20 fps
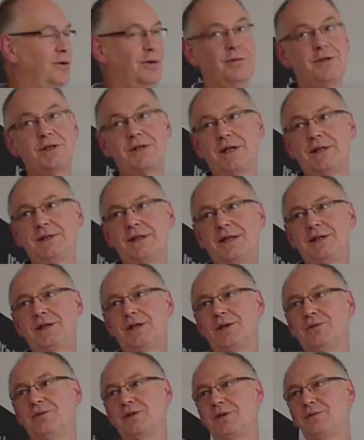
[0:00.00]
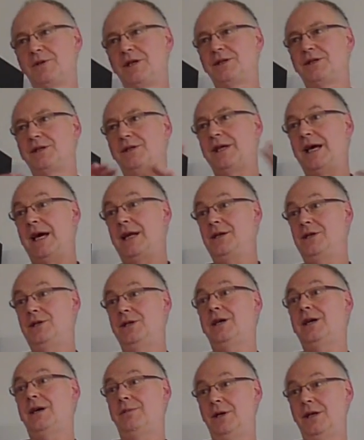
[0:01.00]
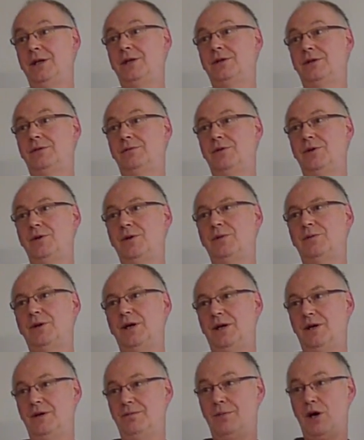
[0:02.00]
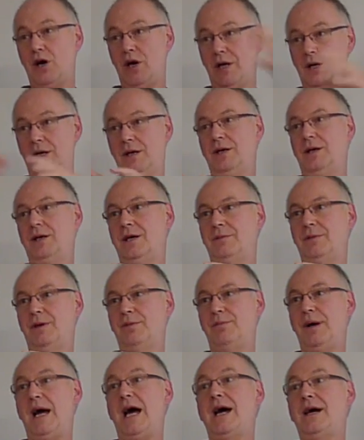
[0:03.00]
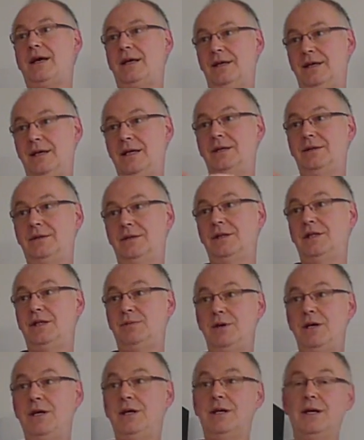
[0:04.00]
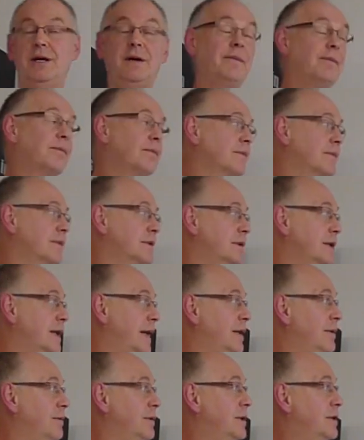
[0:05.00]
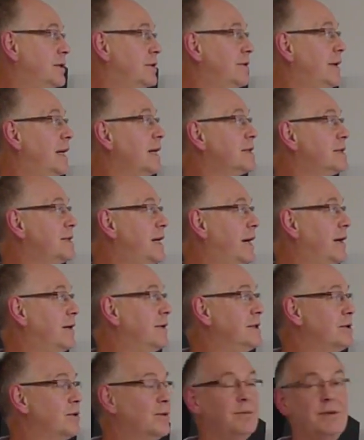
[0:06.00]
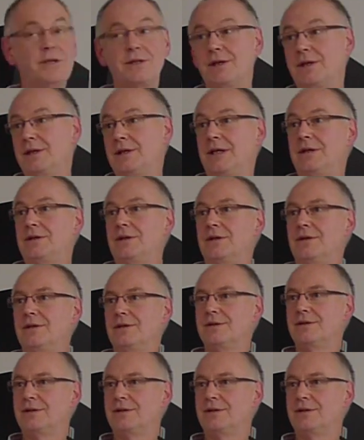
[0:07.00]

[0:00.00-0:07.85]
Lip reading: almost identical, which means that the energy coming into the room and combining and coming back into the speaker, together with the direct sound, is almost identical.